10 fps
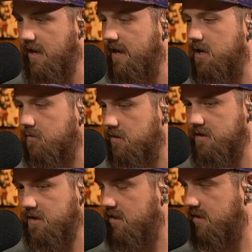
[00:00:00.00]
I
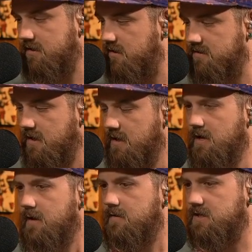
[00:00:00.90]
agree that uh, it,
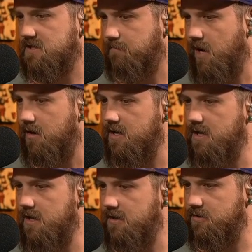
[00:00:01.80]
the disparity
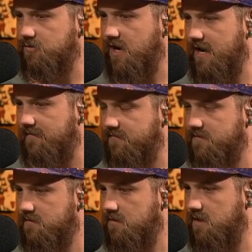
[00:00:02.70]
in
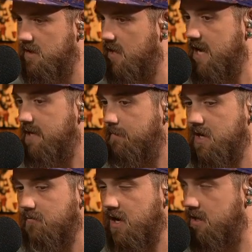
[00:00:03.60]
draft, in
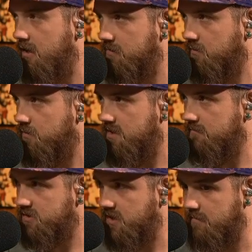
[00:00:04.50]
ADP right now between
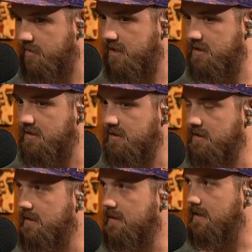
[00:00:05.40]
Rashaad Penny
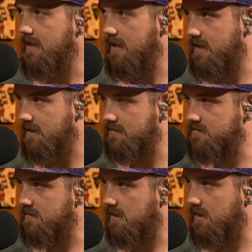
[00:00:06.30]

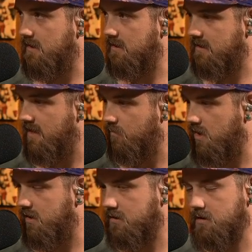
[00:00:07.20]
and uh, and Ken
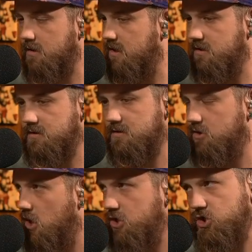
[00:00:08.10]
Walker, it, it